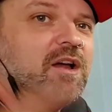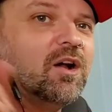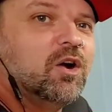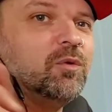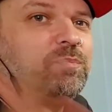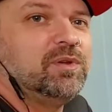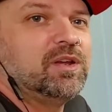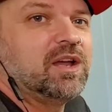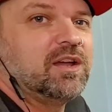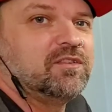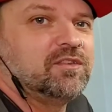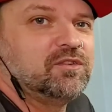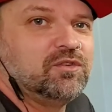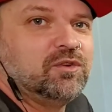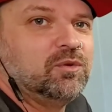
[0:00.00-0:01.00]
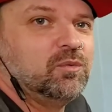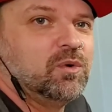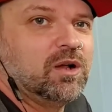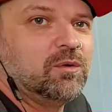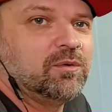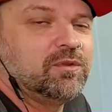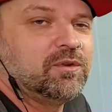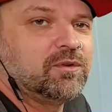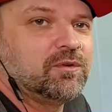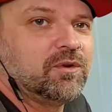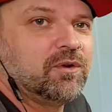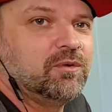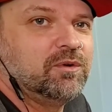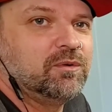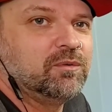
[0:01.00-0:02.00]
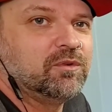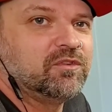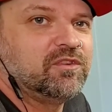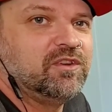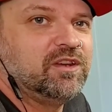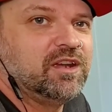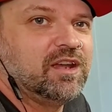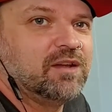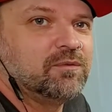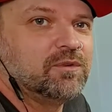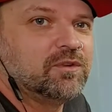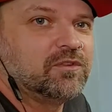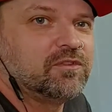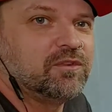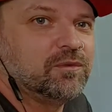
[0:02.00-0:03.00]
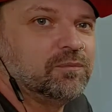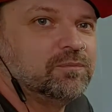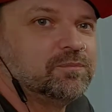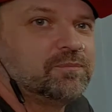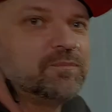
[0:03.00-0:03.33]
Hope you guys are doing well with your growing, and we'll see you again real soon.